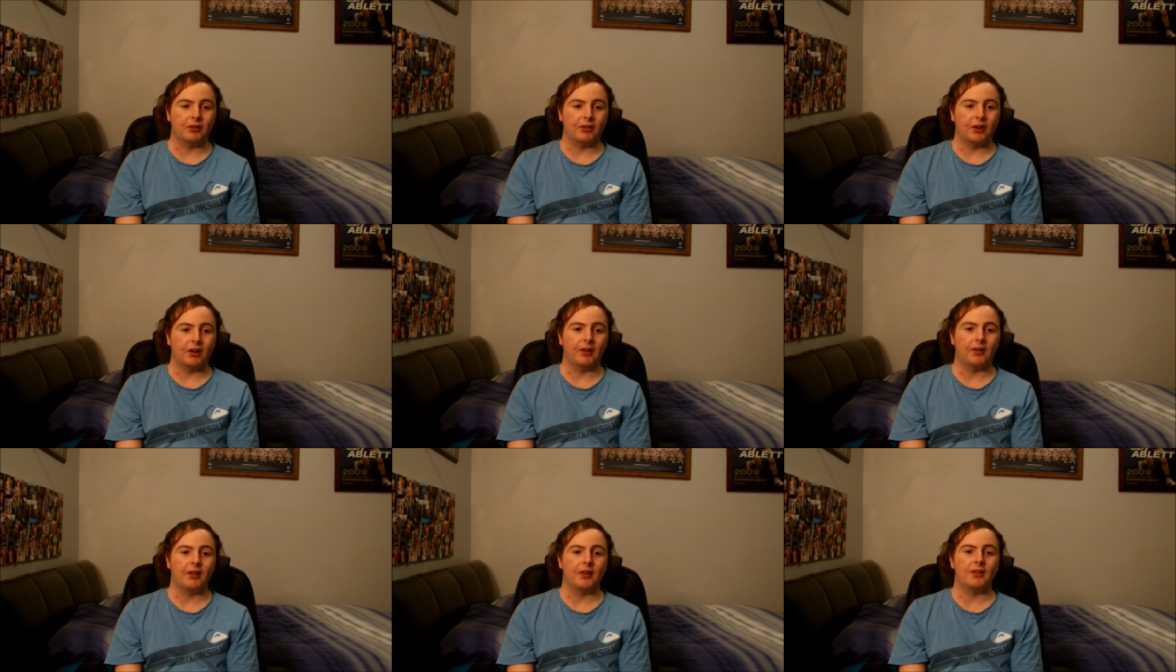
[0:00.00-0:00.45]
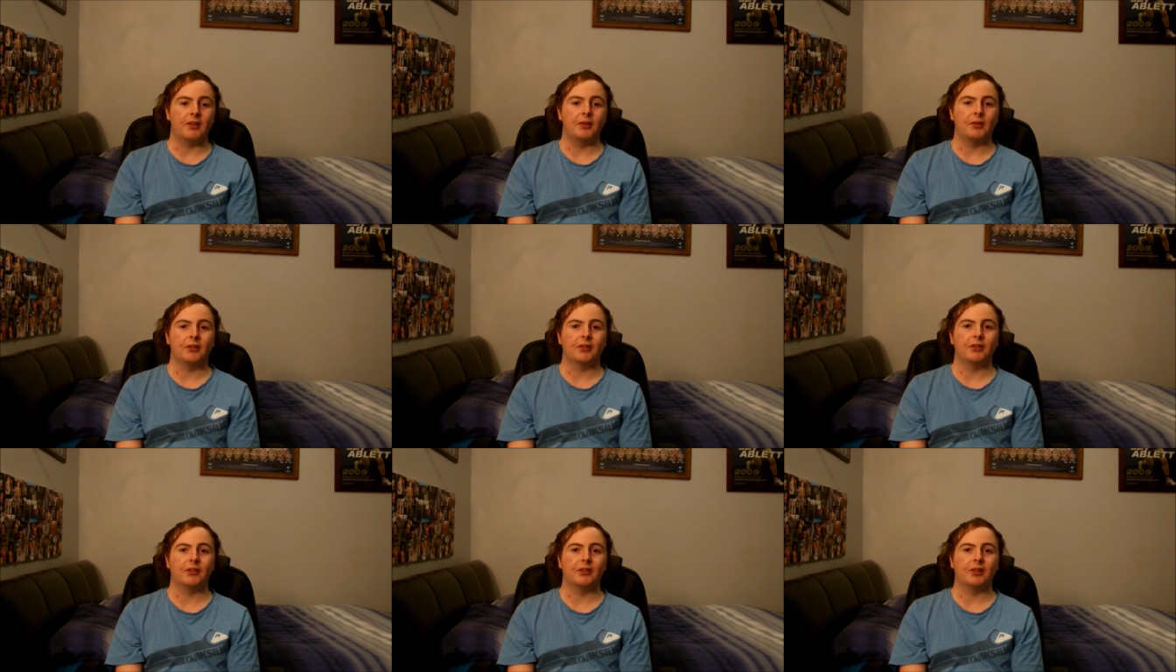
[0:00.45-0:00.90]
So the
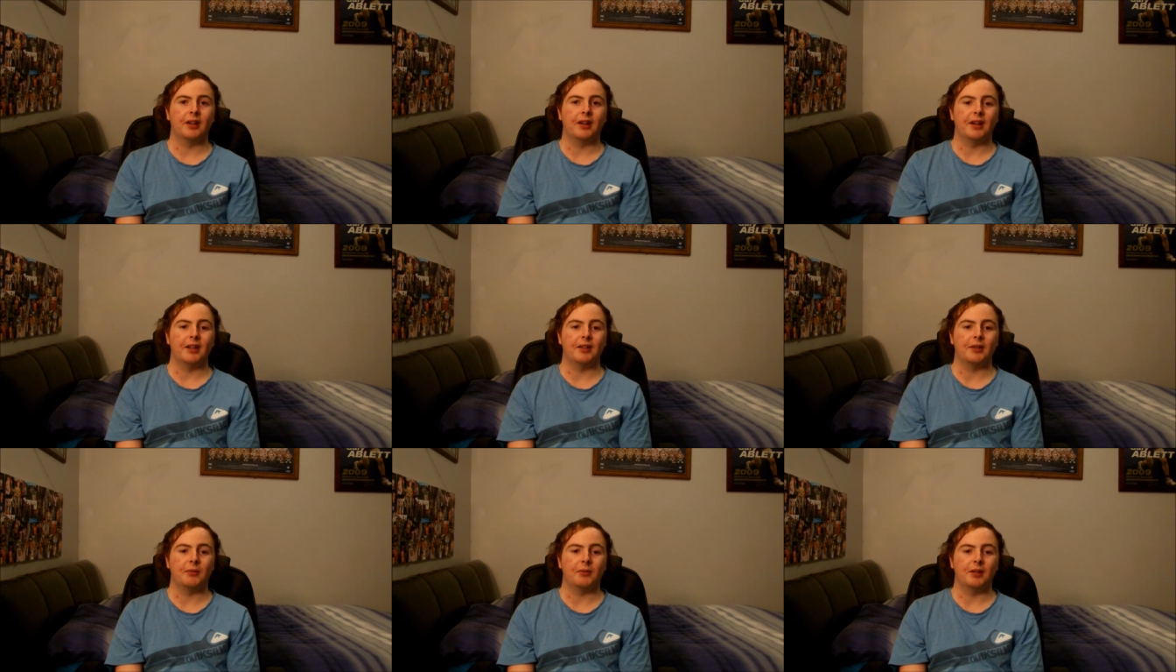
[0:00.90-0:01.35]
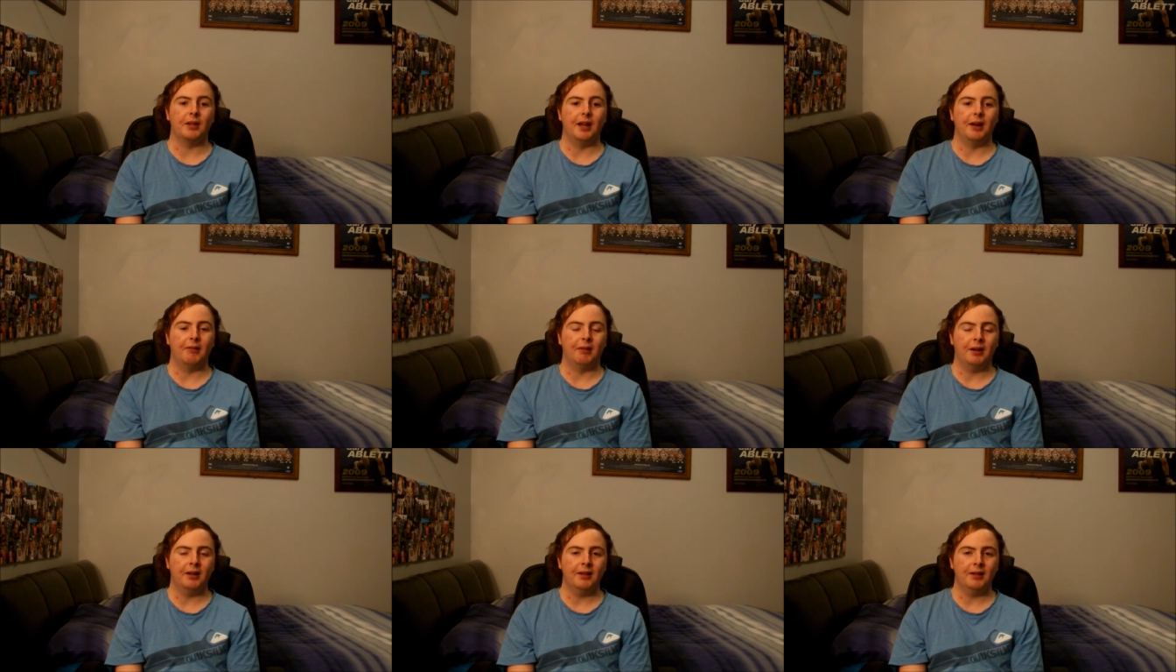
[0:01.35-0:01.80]
Dogs to win
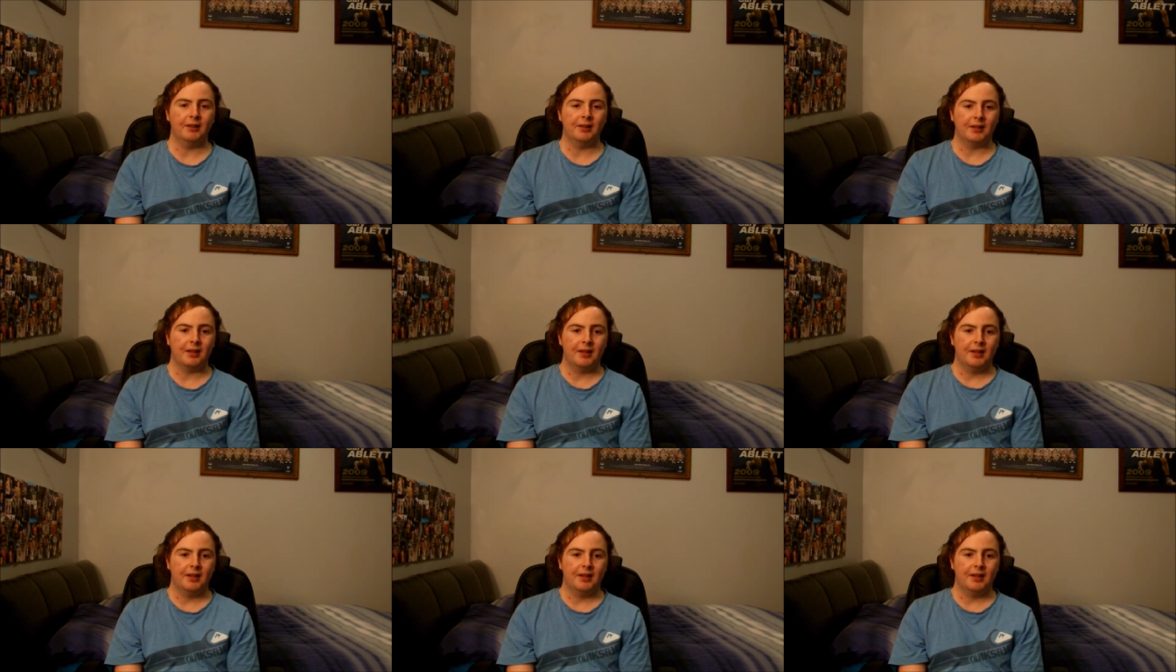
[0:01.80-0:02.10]
that one.